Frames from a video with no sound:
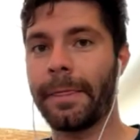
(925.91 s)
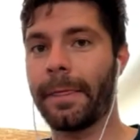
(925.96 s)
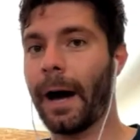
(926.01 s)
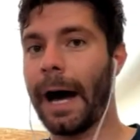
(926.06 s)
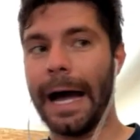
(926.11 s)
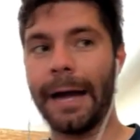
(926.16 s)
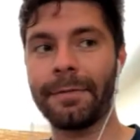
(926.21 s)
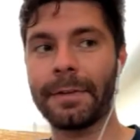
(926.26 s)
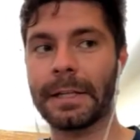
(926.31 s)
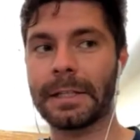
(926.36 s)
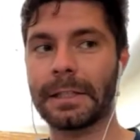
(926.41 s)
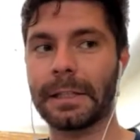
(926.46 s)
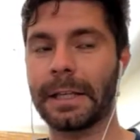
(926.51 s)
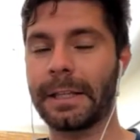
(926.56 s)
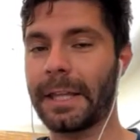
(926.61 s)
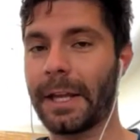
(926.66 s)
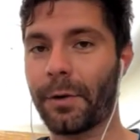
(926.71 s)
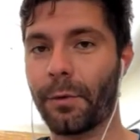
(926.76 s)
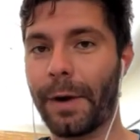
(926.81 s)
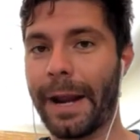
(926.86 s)
Obviously,
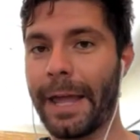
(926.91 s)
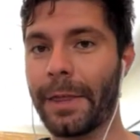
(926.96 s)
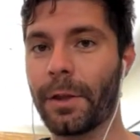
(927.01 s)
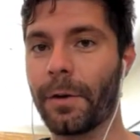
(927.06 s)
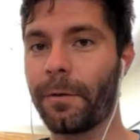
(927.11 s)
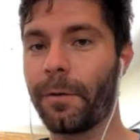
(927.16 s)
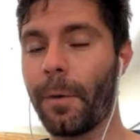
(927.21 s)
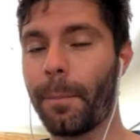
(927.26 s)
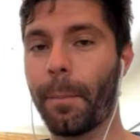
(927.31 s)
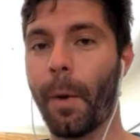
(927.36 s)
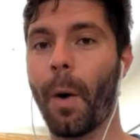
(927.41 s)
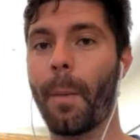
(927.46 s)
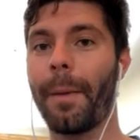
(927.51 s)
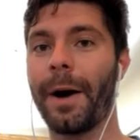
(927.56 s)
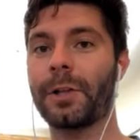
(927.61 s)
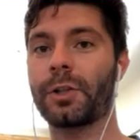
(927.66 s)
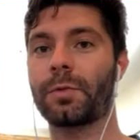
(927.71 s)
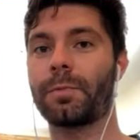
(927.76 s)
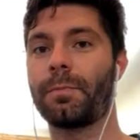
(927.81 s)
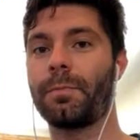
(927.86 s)
they ran the football
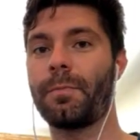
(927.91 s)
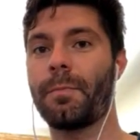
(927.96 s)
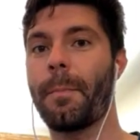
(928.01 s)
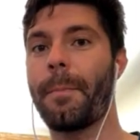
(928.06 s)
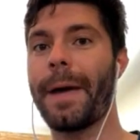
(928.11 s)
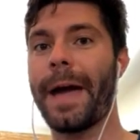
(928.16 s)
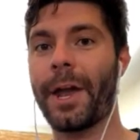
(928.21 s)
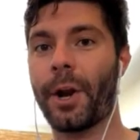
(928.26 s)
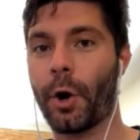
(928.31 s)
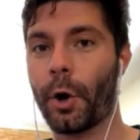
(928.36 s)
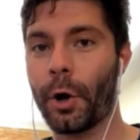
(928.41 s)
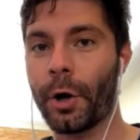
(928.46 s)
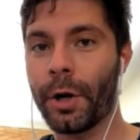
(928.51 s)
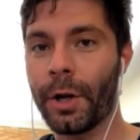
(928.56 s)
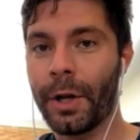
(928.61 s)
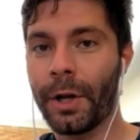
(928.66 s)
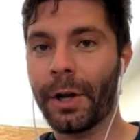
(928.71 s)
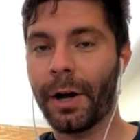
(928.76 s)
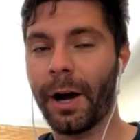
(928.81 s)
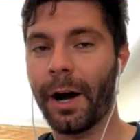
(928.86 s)
much better
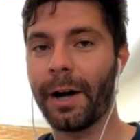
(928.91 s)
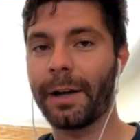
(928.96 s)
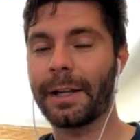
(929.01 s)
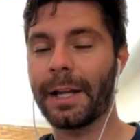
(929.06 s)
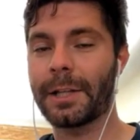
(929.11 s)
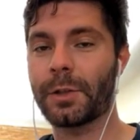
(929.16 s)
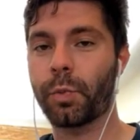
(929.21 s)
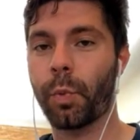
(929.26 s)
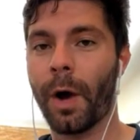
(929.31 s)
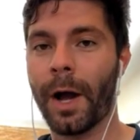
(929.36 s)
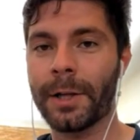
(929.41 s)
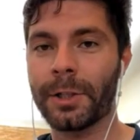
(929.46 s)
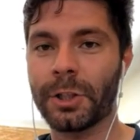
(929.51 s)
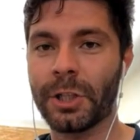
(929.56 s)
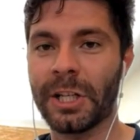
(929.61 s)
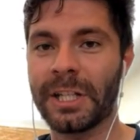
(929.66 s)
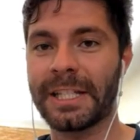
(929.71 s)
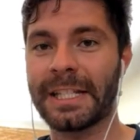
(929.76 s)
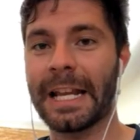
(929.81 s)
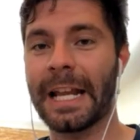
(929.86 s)
against
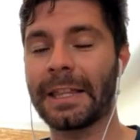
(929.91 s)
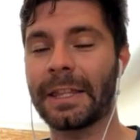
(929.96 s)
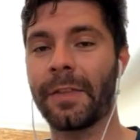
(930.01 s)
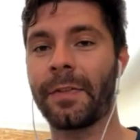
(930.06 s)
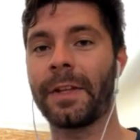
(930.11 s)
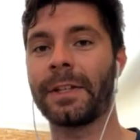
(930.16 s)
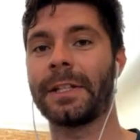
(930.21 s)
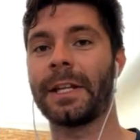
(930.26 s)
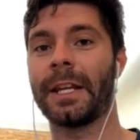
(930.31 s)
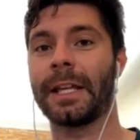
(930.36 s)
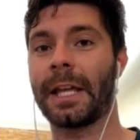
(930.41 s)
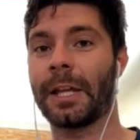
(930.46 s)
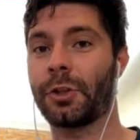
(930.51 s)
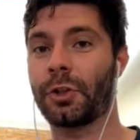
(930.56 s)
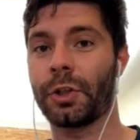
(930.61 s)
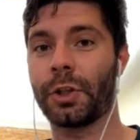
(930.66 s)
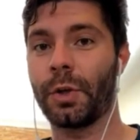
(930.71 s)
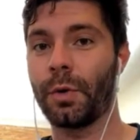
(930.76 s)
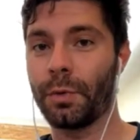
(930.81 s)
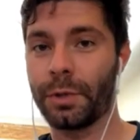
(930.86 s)
Washington State than they did against
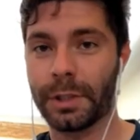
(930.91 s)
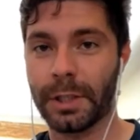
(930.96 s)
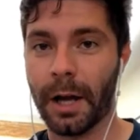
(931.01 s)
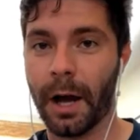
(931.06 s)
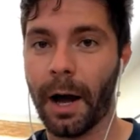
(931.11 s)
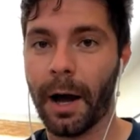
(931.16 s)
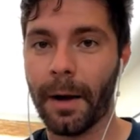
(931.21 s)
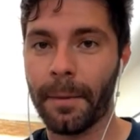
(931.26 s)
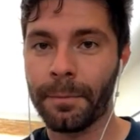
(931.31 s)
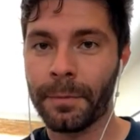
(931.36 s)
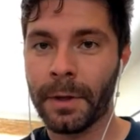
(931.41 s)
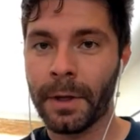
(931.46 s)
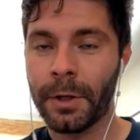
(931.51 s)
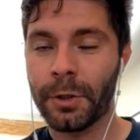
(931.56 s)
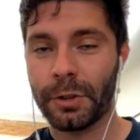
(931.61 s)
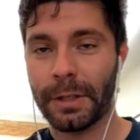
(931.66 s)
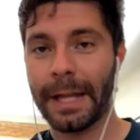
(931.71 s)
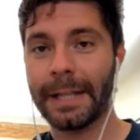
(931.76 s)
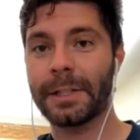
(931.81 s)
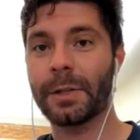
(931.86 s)
Utah.
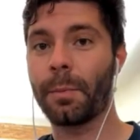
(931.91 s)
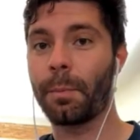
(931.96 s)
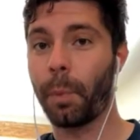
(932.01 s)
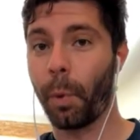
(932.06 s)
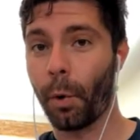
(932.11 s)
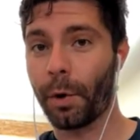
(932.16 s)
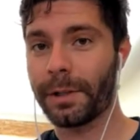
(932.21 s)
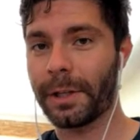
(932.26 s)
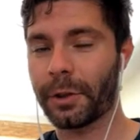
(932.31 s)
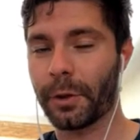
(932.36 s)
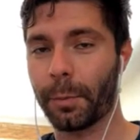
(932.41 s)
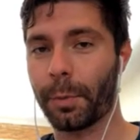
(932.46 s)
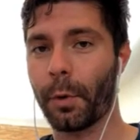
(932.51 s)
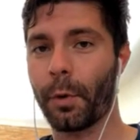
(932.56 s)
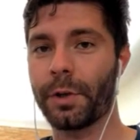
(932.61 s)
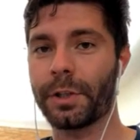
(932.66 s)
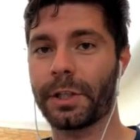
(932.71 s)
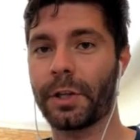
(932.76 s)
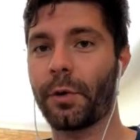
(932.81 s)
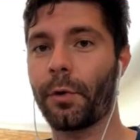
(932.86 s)
So that's important that the
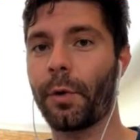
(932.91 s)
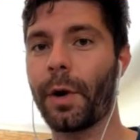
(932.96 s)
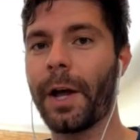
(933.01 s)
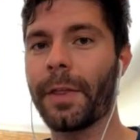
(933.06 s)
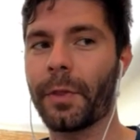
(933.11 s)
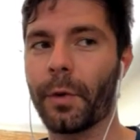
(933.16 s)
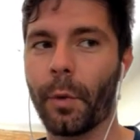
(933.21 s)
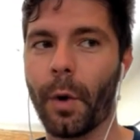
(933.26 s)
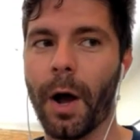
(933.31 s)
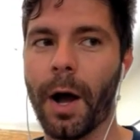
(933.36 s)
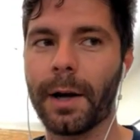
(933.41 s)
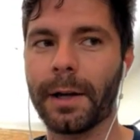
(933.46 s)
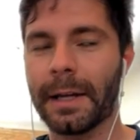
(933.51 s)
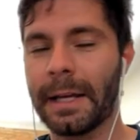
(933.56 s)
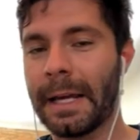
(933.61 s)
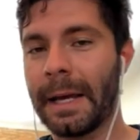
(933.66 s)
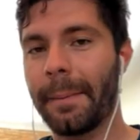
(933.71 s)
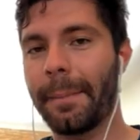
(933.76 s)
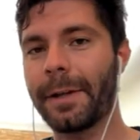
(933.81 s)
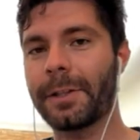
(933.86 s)
Bruins can run the rock.
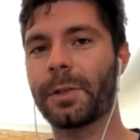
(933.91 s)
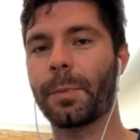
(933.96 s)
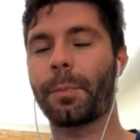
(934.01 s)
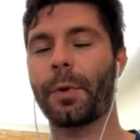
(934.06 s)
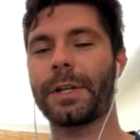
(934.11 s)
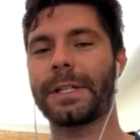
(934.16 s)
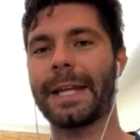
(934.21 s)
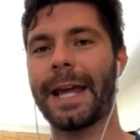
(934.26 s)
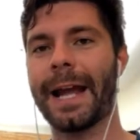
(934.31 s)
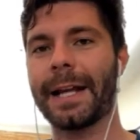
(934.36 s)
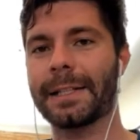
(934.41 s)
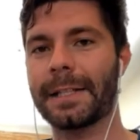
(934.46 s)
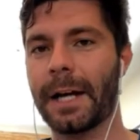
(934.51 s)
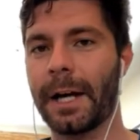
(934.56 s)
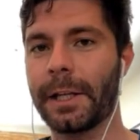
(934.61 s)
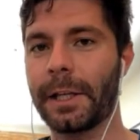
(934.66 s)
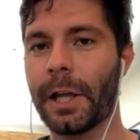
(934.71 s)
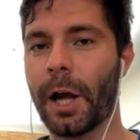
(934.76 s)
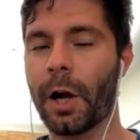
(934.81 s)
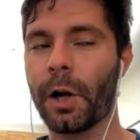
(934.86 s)
But to protect
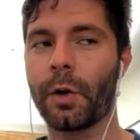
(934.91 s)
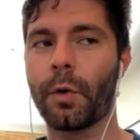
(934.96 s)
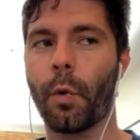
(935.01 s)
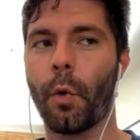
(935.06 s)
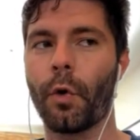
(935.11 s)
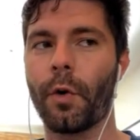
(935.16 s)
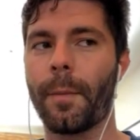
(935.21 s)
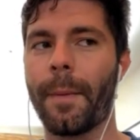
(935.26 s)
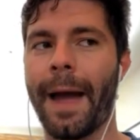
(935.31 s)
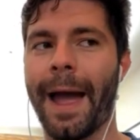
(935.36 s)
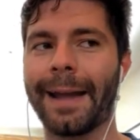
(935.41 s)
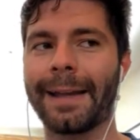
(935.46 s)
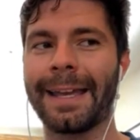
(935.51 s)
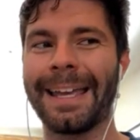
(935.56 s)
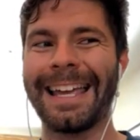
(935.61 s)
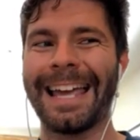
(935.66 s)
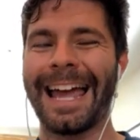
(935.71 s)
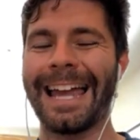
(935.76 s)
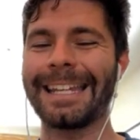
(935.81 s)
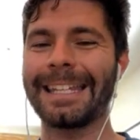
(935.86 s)
a young quarterback
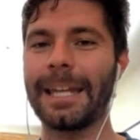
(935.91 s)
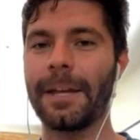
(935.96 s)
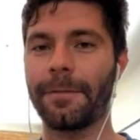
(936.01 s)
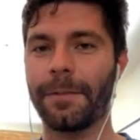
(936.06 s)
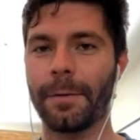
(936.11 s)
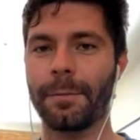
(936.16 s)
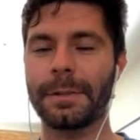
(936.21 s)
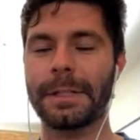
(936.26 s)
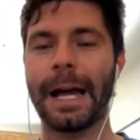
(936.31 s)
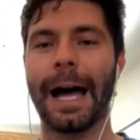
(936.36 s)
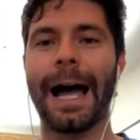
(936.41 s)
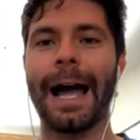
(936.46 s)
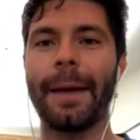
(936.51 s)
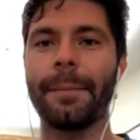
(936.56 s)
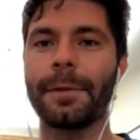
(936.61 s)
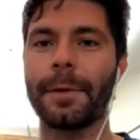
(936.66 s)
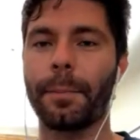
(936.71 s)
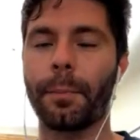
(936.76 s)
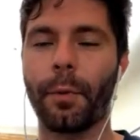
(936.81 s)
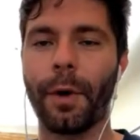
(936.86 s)
and give him
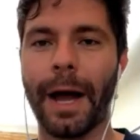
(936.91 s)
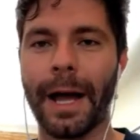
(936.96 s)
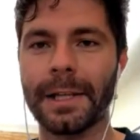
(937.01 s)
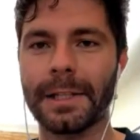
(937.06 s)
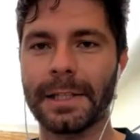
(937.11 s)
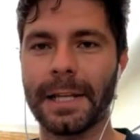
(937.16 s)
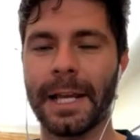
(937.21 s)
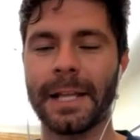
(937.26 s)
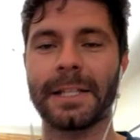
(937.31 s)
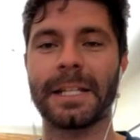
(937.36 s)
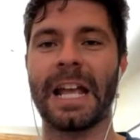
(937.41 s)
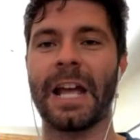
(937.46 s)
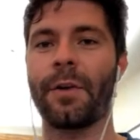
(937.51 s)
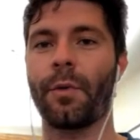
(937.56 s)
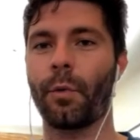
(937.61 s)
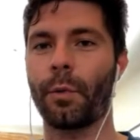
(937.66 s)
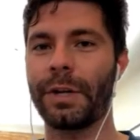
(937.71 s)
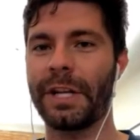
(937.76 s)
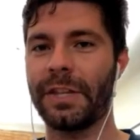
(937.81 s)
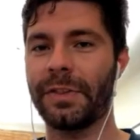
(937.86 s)
time to process
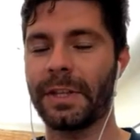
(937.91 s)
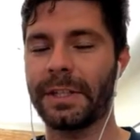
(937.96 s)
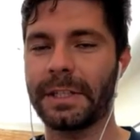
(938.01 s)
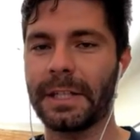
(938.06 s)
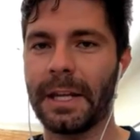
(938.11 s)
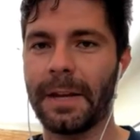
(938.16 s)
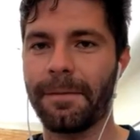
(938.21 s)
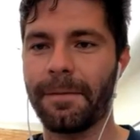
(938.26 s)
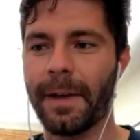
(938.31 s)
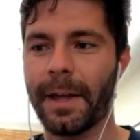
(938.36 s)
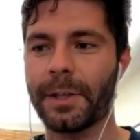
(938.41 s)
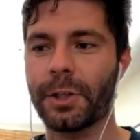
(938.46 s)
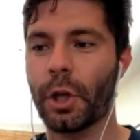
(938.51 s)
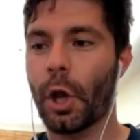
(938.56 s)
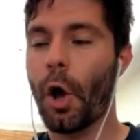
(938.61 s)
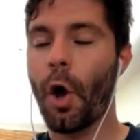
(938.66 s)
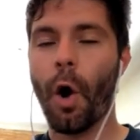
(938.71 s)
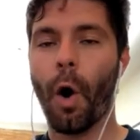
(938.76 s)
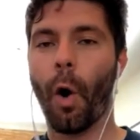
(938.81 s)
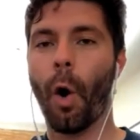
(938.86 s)
and read the defense,
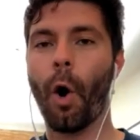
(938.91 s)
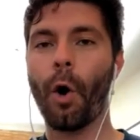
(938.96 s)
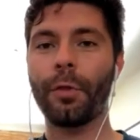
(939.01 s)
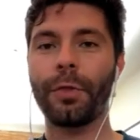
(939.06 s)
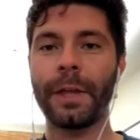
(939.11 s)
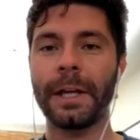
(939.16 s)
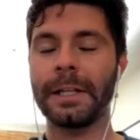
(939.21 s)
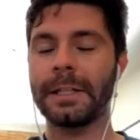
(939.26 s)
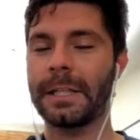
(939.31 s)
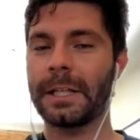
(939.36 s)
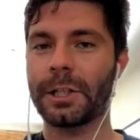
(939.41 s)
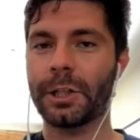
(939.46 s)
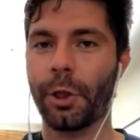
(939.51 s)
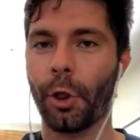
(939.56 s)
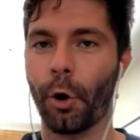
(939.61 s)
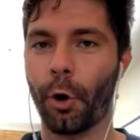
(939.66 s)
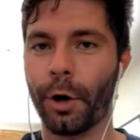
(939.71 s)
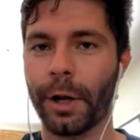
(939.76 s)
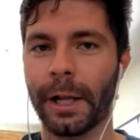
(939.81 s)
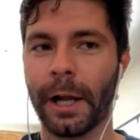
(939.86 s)
all things he's
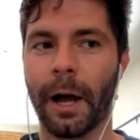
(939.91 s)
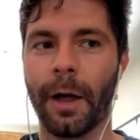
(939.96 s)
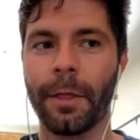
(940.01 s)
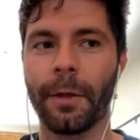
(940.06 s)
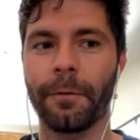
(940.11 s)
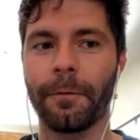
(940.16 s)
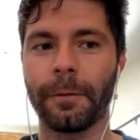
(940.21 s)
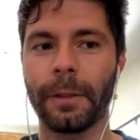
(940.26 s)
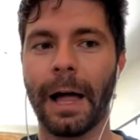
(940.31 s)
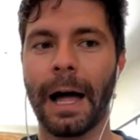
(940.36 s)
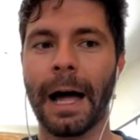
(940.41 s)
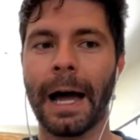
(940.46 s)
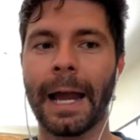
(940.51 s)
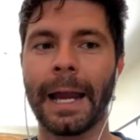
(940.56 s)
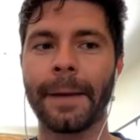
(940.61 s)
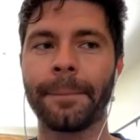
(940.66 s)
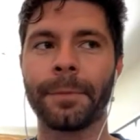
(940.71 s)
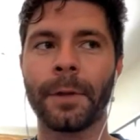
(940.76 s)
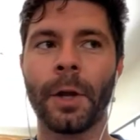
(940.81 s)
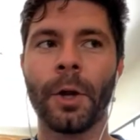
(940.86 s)
learning on the
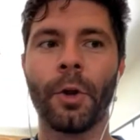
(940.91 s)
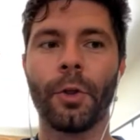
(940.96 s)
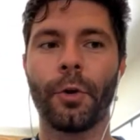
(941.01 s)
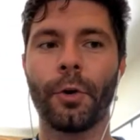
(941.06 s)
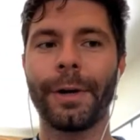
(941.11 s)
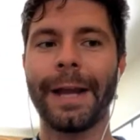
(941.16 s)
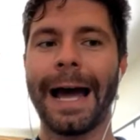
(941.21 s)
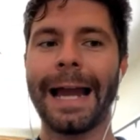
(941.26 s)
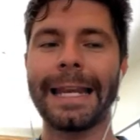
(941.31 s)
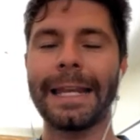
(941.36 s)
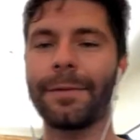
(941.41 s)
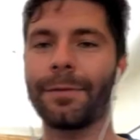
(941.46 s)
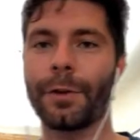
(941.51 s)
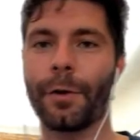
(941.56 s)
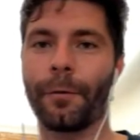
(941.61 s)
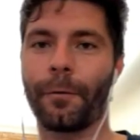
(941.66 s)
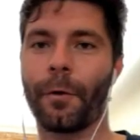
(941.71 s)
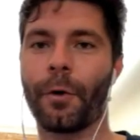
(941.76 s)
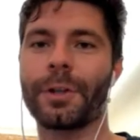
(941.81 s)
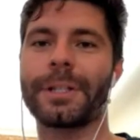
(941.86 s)
fly, they're not even
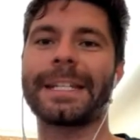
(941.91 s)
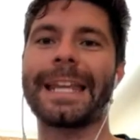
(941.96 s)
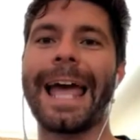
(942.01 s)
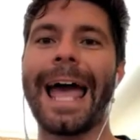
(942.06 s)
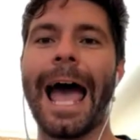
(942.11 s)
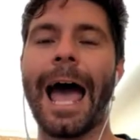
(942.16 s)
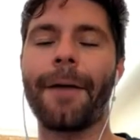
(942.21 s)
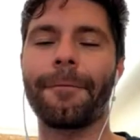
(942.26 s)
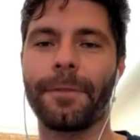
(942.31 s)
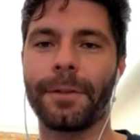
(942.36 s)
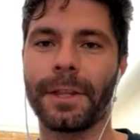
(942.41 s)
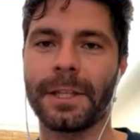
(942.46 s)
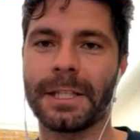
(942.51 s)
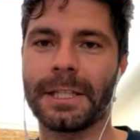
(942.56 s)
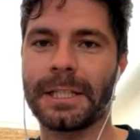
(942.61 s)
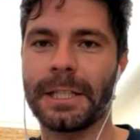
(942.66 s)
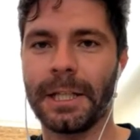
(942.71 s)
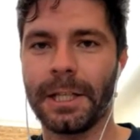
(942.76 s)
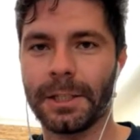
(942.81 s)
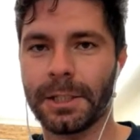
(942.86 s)
the first half of the
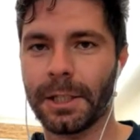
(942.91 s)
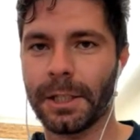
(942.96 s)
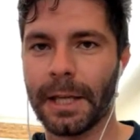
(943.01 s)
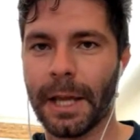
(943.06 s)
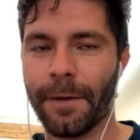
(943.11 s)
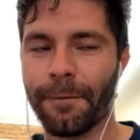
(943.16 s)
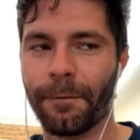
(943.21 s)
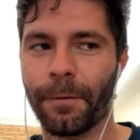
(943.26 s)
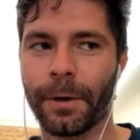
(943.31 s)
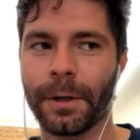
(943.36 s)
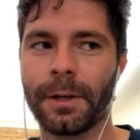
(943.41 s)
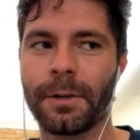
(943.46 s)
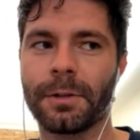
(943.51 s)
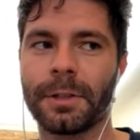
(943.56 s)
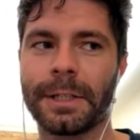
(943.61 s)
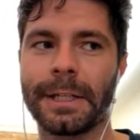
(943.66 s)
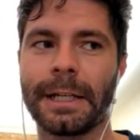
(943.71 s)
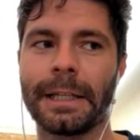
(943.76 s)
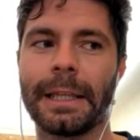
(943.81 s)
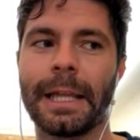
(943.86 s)
season yet for
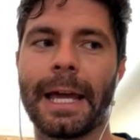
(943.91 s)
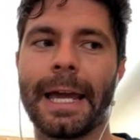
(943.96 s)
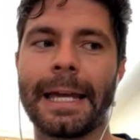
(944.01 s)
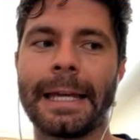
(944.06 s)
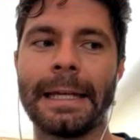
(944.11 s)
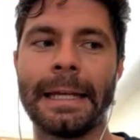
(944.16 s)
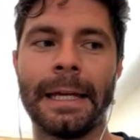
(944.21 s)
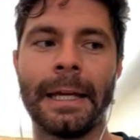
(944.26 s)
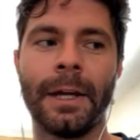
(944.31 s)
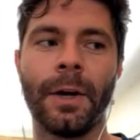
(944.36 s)
UCLA.